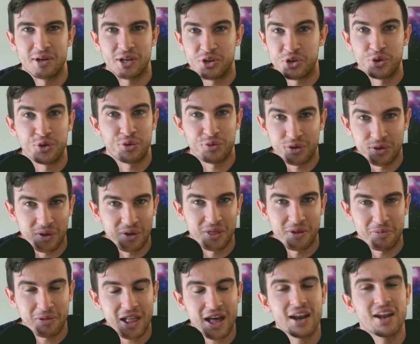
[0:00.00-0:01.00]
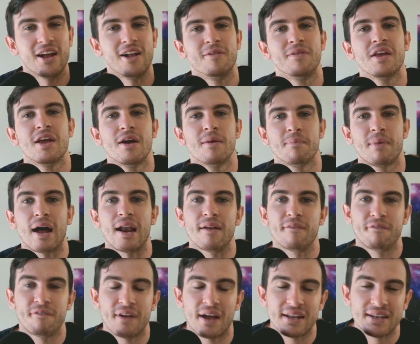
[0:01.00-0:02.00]
guru on the planet. But
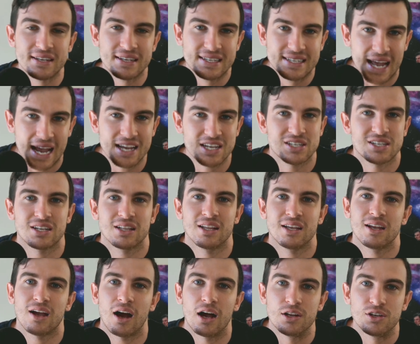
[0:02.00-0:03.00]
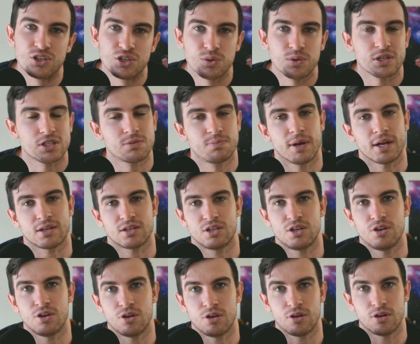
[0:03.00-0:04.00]
foundationally, I do expect
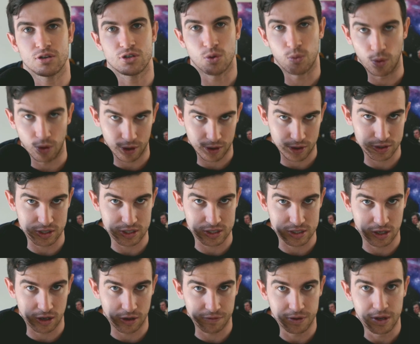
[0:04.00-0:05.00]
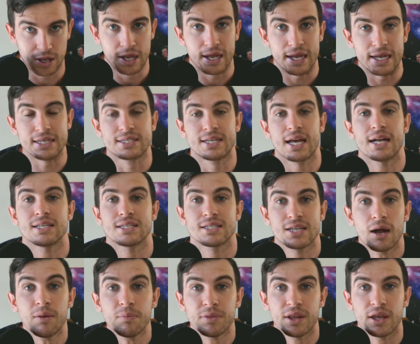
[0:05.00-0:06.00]
you to work on yourself. Is that
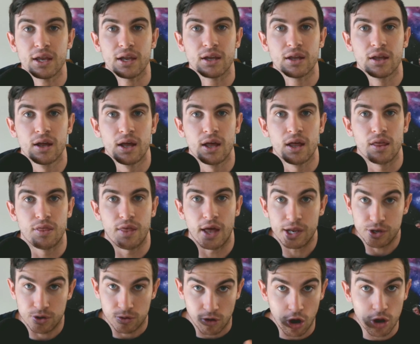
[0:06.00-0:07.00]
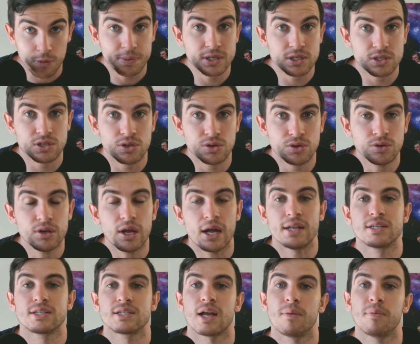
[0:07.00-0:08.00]
something that you're open to and
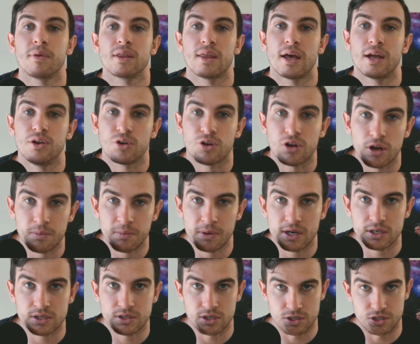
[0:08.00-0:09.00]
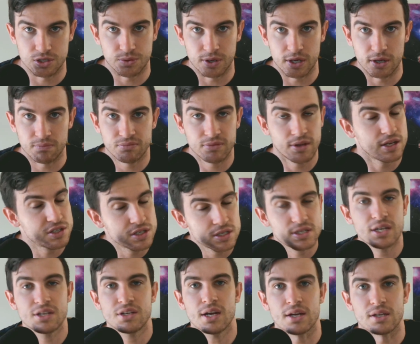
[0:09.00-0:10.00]
something that you're committed to doing? And she
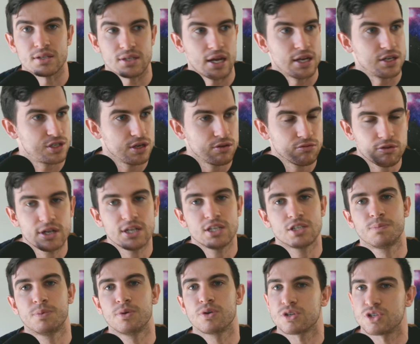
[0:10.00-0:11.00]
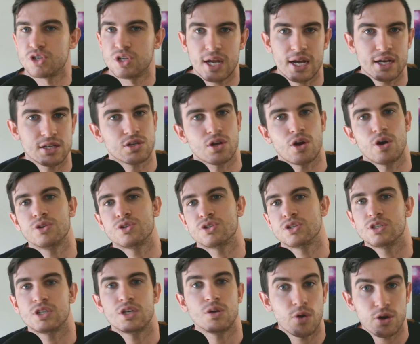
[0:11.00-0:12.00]
said, yes. And she reads books, she has coaches,
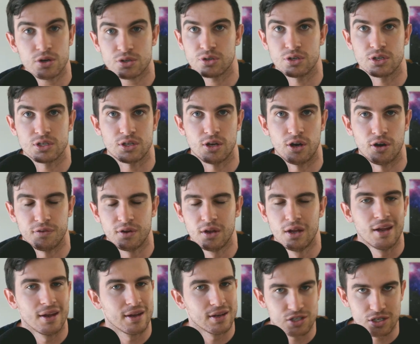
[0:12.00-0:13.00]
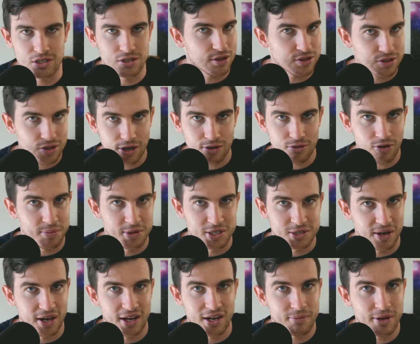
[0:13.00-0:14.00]
she works on herself. She's not Tony Robbins by
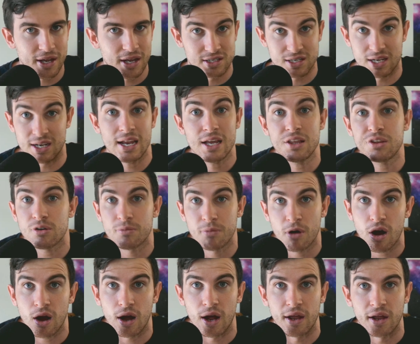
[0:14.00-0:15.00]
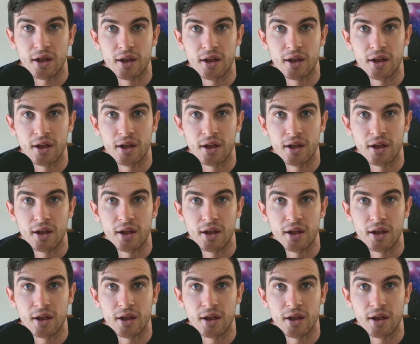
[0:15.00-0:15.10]
any means, and neither am I,